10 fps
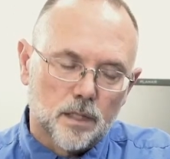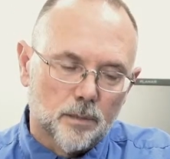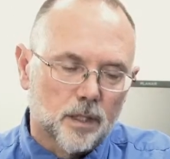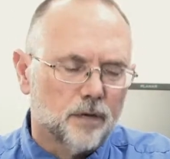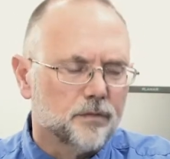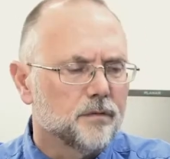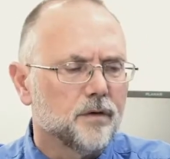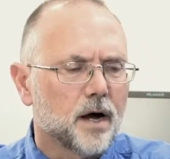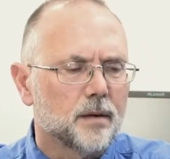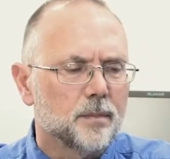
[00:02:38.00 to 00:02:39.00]
of the different
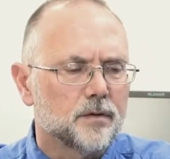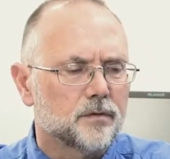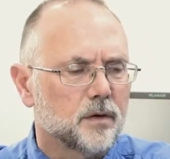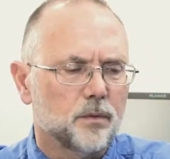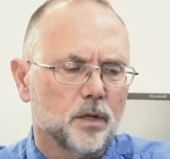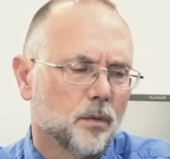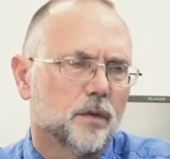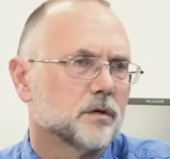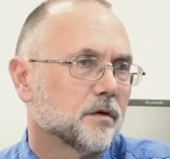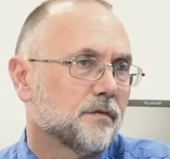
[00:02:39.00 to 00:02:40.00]
environments, whether it's a